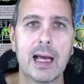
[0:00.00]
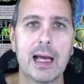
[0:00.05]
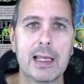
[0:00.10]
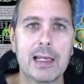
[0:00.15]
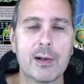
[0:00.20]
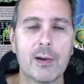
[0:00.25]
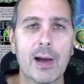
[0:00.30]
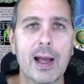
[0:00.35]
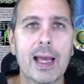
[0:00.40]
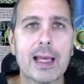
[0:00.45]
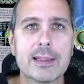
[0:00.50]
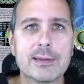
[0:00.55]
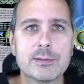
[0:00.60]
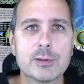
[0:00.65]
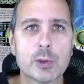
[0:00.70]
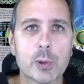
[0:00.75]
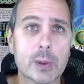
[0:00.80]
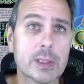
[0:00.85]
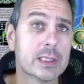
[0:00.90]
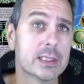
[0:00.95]
I had
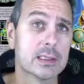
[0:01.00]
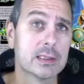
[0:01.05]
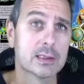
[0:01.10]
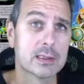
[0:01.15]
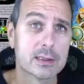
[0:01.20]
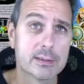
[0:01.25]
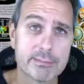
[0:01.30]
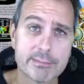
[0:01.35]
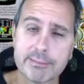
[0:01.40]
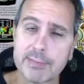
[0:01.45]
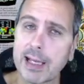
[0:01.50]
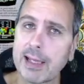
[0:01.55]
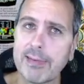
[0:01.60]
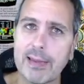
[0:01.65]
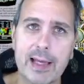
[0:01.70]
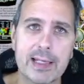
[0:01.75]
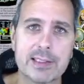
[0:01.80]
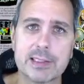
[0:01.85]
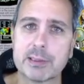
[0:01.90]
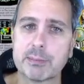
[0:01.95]
choices, and
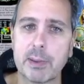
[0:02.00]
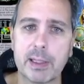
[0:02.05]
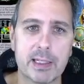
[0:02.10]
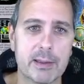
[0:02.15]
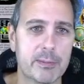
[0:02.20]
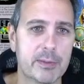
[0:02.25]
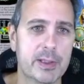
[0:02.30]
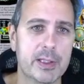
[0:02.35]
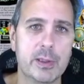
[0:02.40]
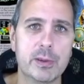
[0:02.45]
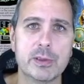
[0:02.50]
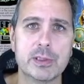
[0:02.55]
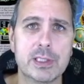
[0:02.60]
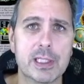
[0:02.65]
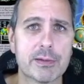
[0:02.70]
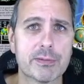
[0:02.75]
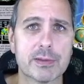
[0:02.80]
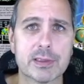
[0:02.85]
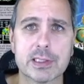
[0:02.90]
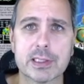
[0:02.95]
that just made a huge
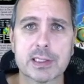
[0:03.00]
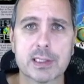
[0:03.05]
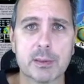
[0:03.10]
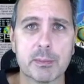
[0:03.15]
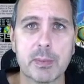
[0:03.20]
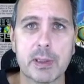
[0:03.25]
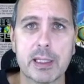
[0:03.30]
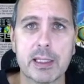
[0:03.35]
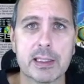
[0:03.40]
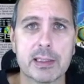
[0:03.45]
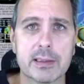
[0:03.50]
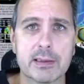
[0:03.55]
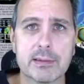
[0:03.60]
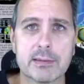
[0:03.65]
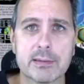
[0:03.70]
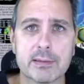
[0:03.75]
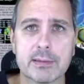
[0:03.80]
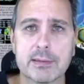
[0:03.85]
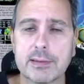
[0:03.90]
difference to me. And